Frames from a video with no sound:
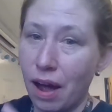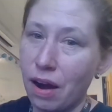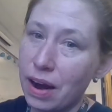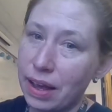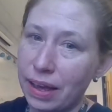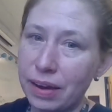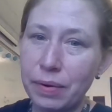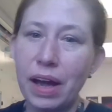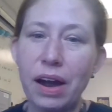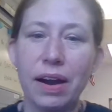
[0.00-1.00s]
All right, here
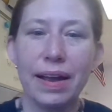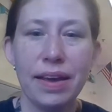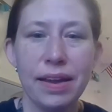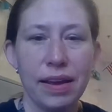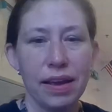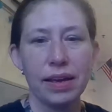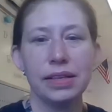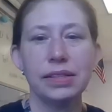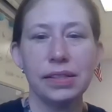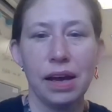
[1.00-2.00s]
we are. It
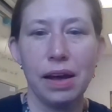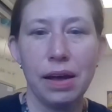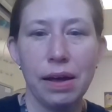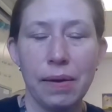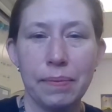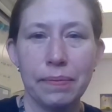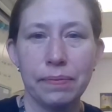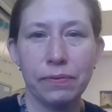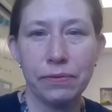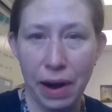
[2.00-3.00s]
is
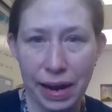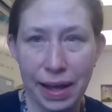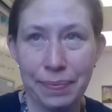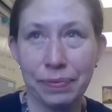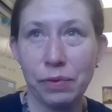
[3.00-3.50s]
Friday.